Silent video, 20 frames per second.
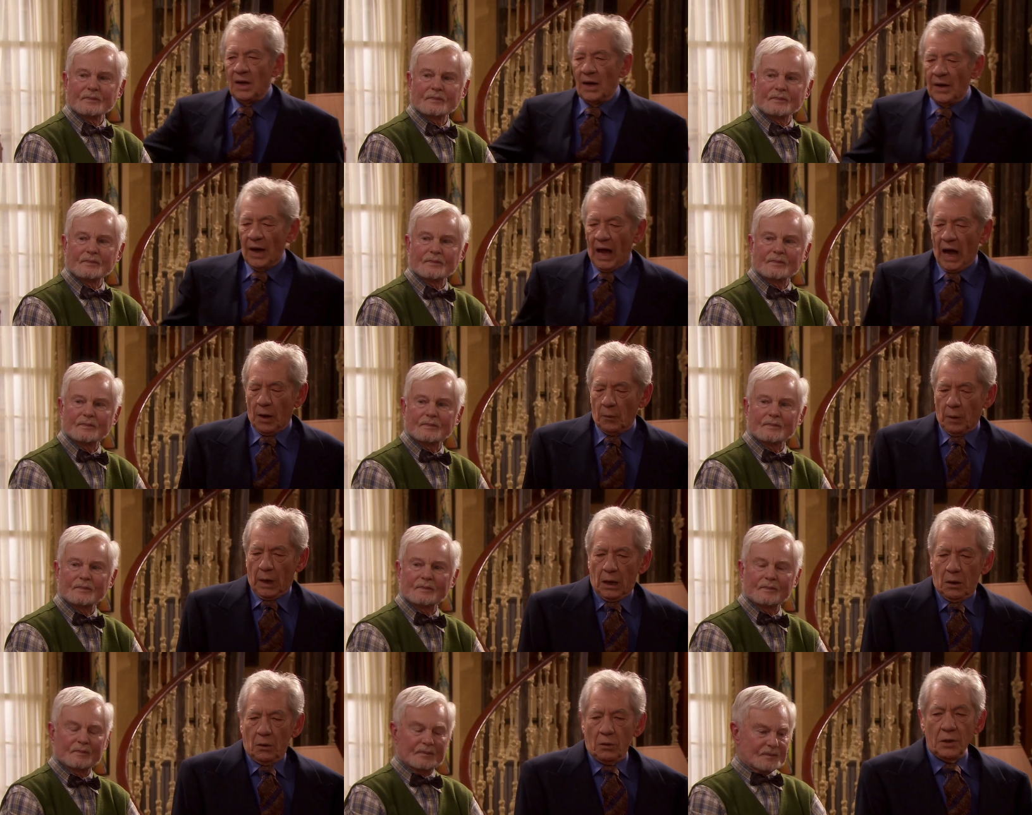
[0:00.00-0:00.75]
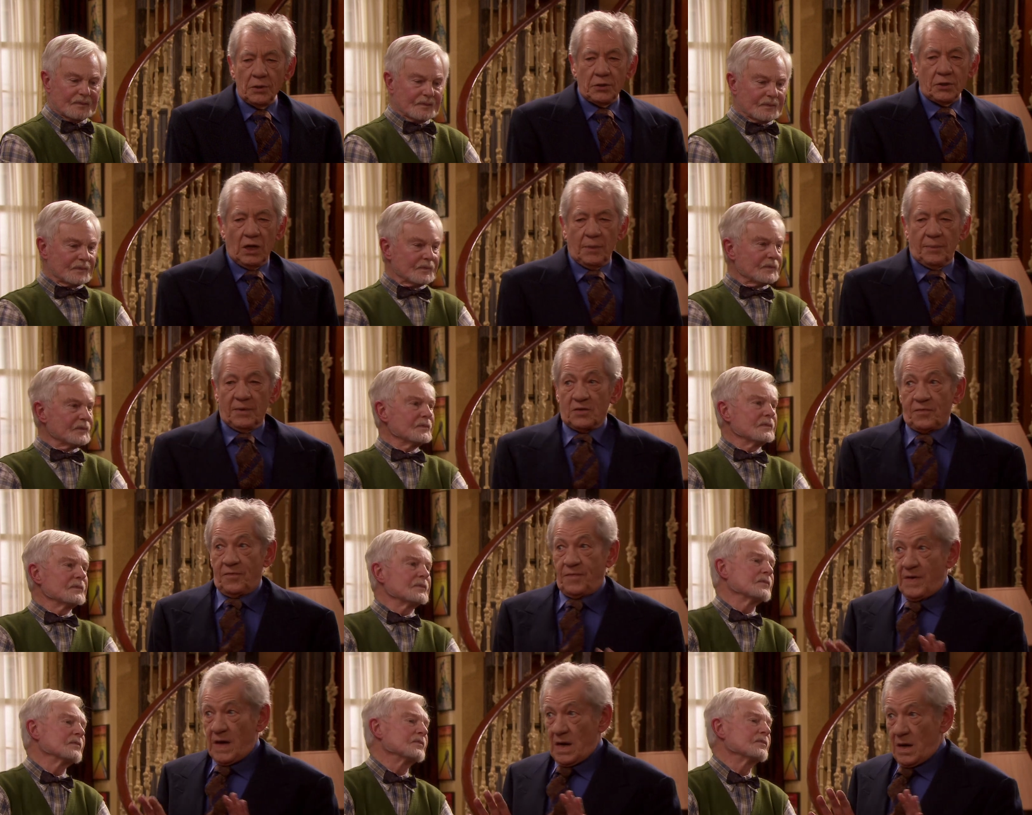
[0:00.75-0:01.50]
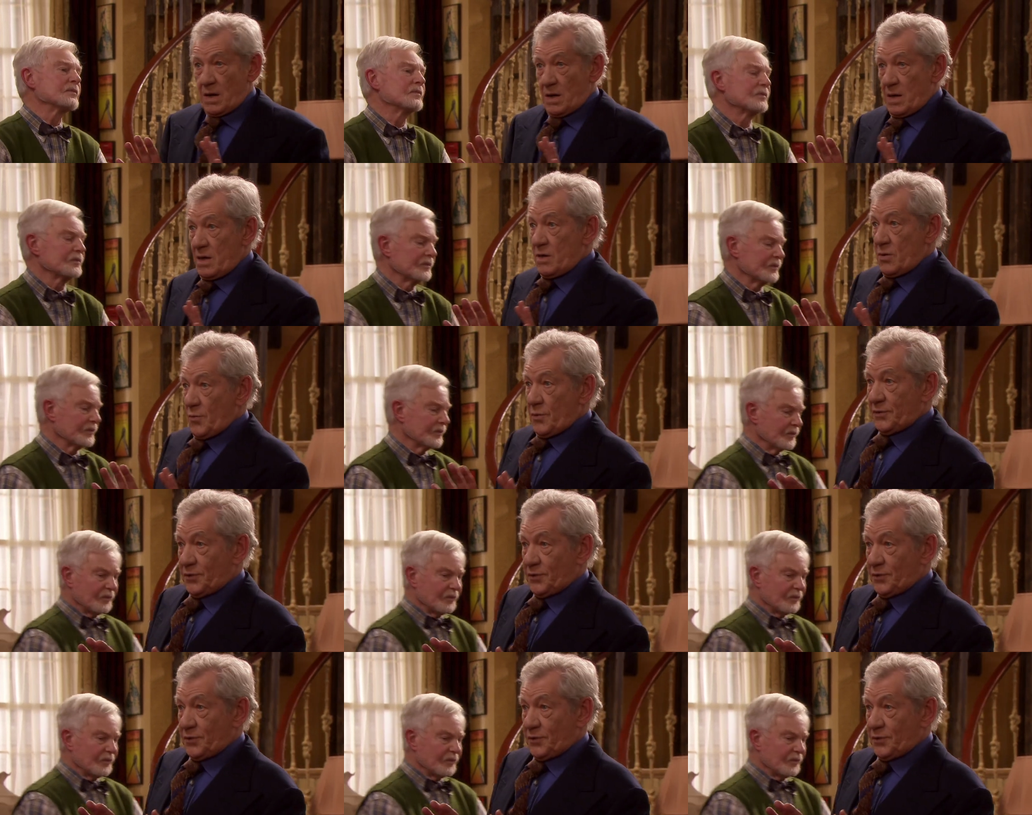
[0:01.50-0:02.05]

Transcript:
Speaker 1: Now, we're looking to keep this very